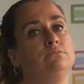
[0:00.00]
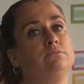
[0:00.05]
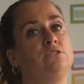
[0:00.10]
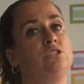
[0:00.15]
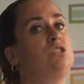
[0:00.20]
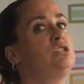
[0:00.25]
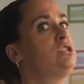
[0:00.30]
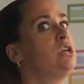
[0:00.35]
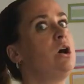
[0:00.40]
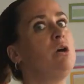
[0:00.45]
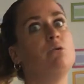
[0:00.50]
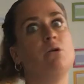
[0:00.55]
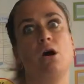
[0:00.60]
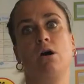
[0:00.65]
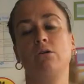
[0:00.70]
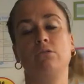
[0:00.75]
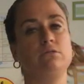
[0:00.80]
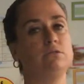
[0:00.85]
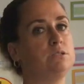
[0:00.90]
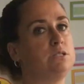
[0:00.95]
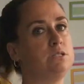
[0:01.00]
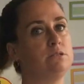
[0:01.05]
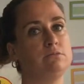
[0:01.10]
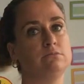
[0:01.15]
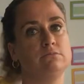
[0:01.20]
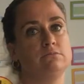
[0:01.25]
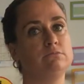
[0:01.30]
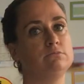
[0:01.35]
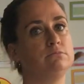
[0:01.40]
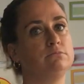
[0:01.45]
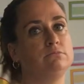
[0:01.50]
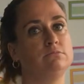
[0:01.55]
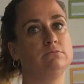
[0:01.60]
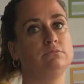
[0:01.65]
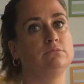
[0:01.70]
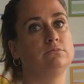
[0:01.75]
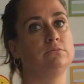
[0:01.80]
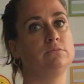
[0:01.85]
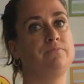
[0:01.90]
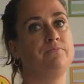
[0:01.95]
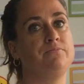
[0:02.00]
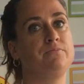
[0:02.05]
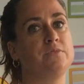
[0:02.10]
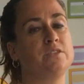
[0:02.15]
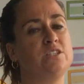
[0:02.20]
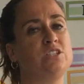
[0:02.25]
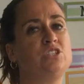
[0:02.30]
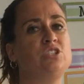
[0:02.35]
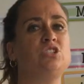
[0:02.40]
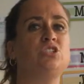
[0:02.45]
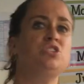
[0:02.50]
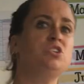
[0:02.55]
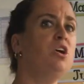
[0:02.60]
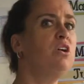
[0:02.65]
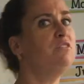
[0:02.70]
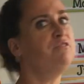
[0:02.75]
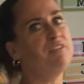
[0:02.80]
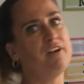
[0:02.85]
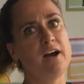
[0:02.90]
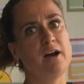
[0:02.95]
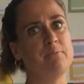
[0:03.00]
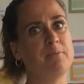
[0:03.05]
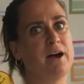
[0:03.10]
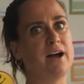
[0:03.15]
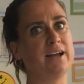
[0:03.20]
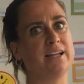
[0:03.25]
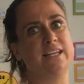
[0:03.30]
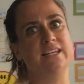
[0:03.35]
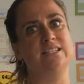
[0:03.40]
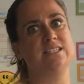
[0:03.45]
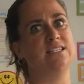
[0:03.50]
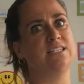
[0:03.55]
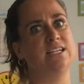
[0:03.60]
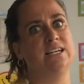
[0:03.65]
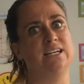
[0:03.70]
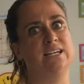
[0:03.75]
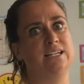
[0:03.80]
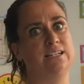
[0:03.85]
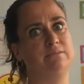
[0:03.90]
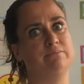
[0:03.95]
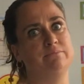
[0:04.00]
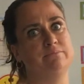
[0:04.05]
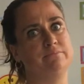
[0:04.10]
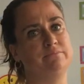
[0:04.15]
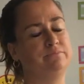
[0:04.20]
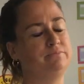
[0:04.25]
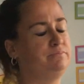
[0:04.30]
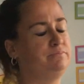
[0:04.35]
so old. So far back in time.